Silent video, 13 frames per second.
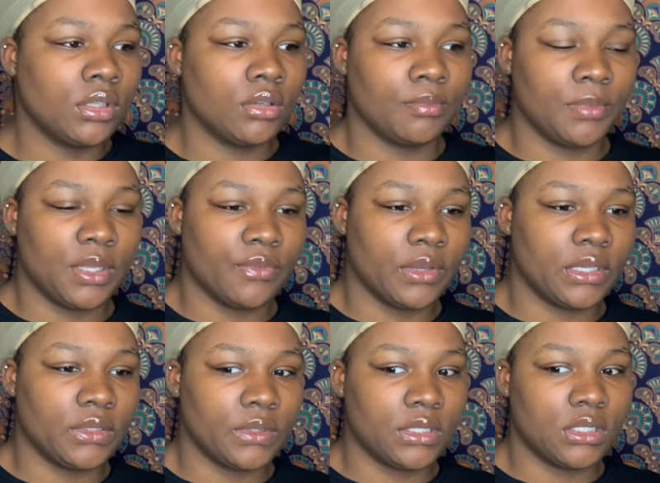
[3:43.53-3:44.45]
me
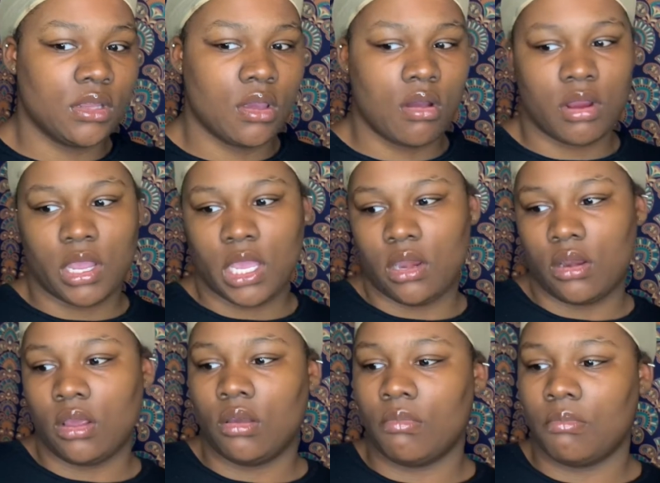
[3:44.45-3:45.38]
retwisting, or in
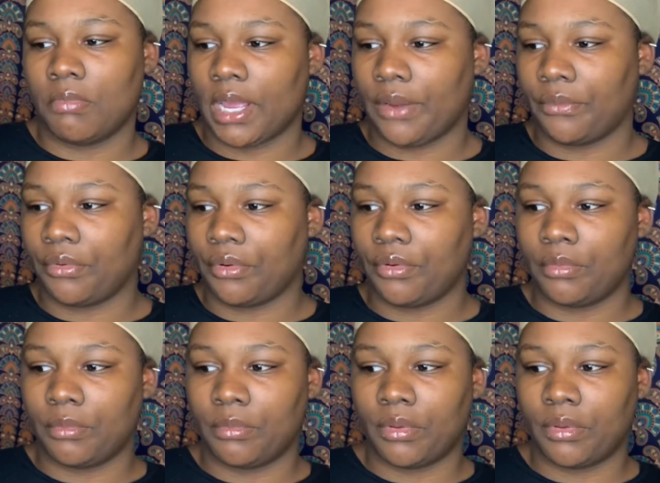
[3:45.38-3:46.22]
my room.